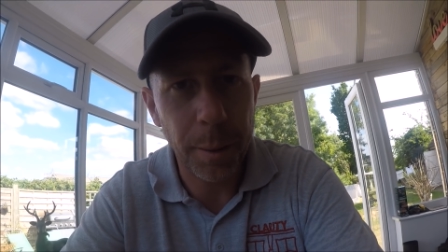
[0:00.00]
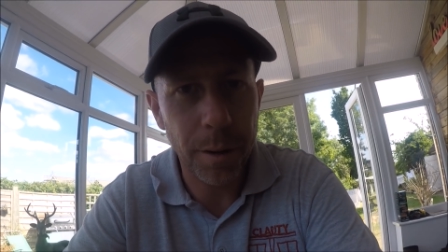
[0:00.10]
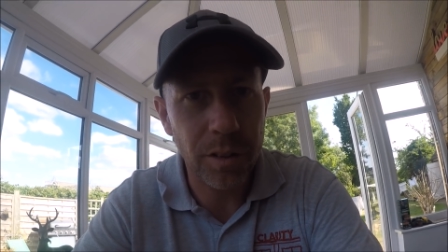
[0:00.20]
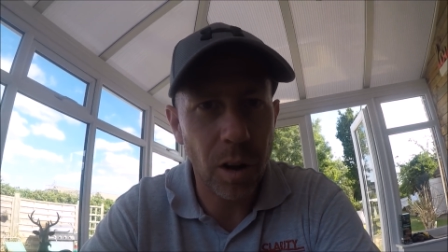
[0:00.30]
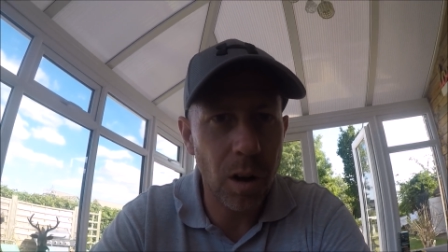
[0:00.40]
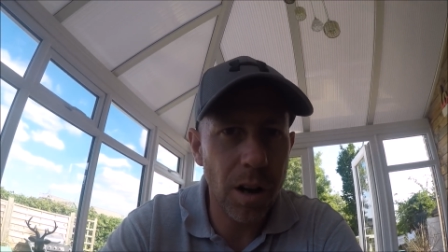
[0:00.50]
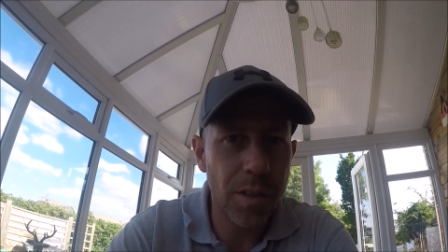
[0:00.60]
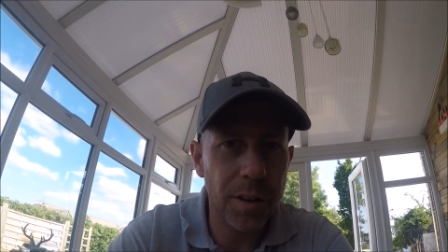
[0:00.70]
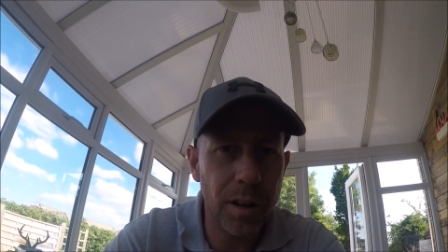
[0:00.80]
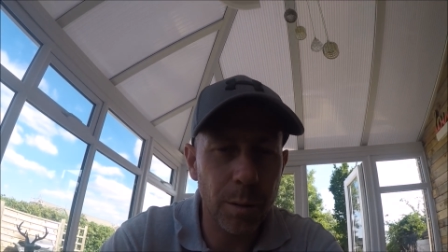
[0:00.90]
but it's higher
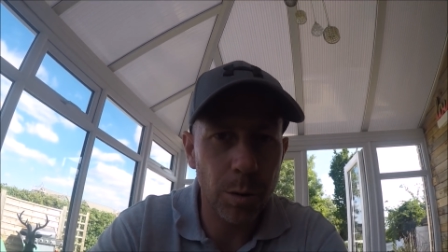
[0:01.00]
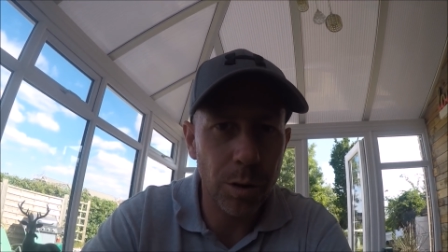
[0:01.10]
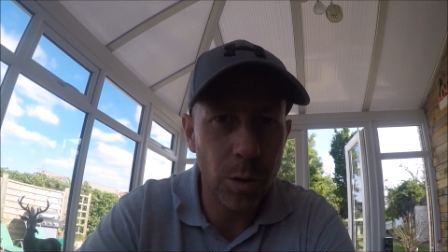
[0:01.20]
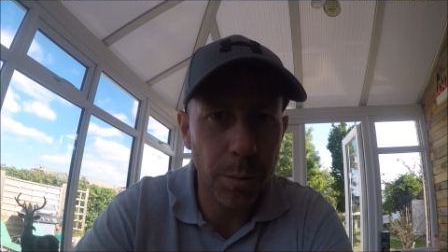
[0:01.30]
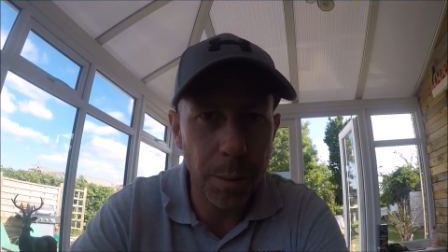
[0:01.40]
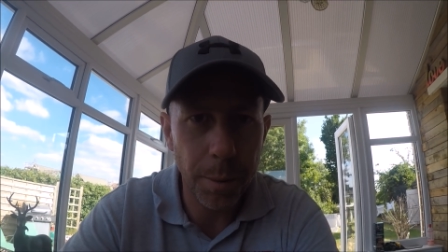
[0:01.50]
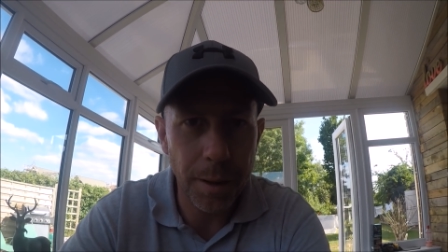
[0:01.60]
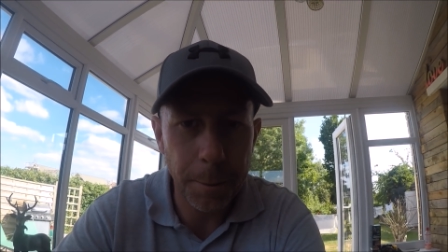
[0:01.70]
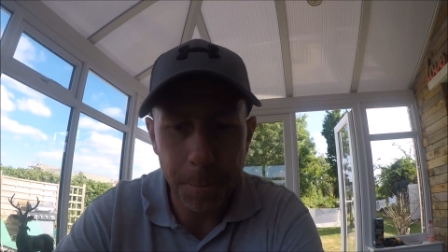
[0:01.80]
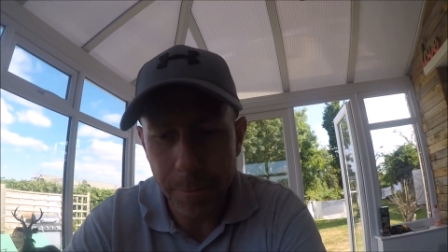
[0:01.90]
than it would normally
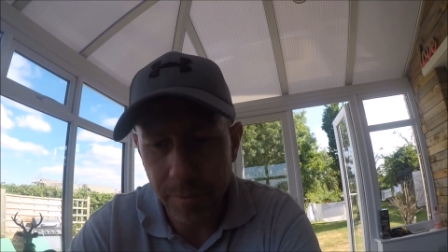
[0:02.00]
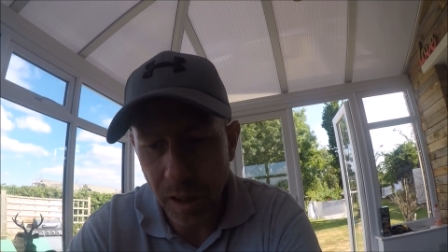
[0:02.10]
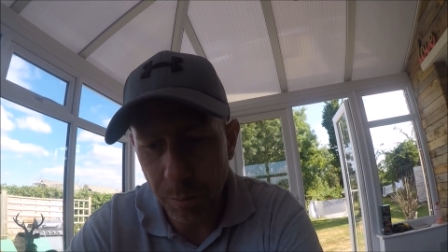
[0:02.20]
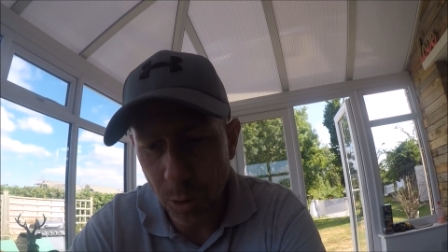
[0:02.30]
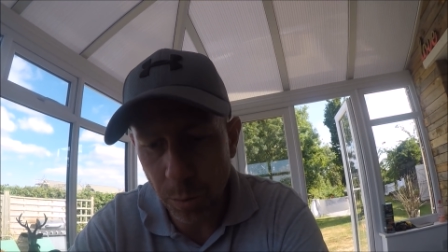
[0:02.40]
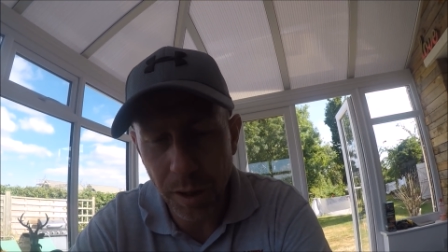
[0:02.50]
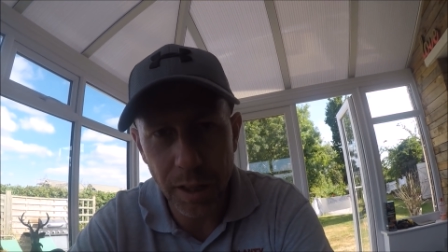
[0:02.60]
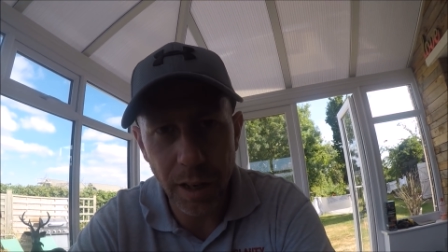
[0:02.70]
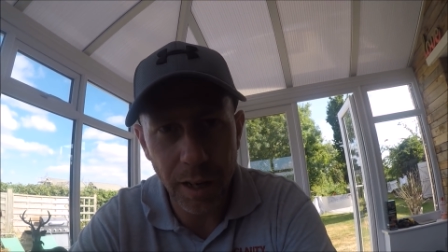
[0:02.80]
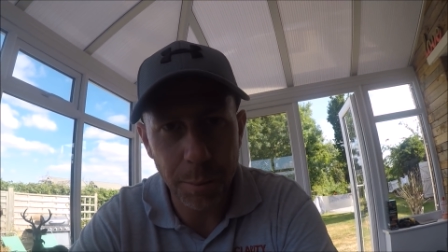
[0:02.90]
be. I'm
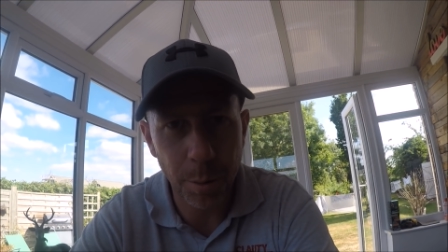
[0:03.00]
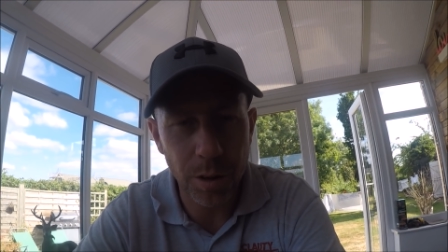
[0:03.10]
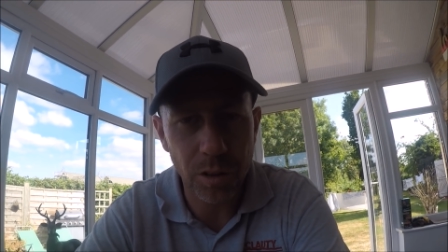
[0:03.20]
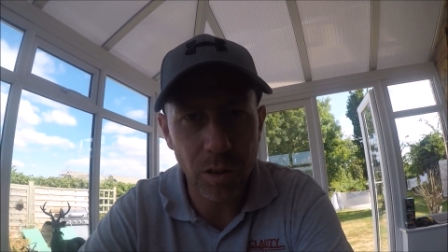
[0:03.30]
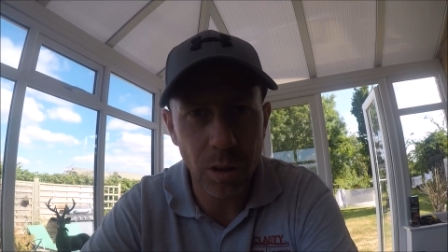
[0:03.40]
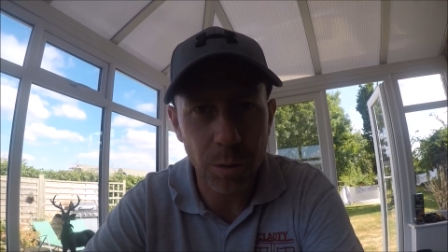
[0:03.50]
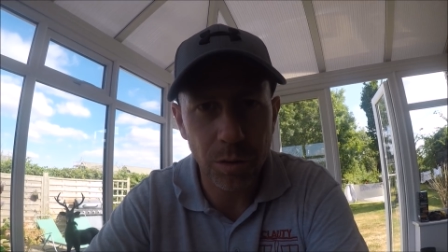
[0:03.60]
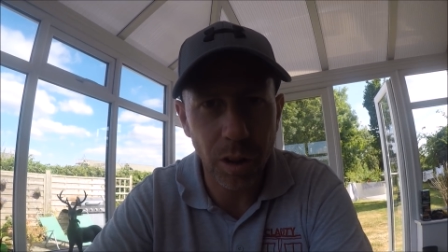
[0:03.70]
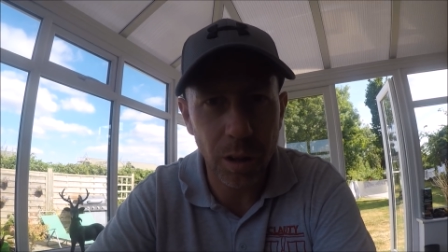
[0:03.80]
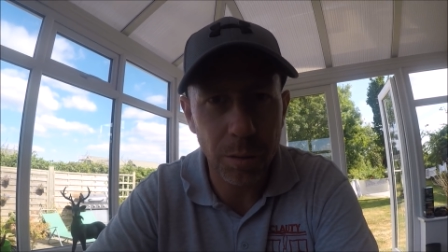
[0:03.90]
normally at 8.2,
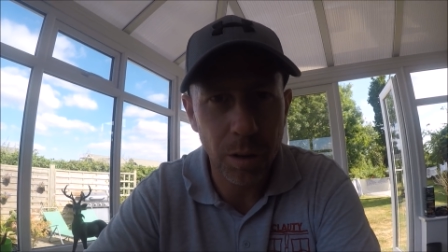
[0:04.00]
so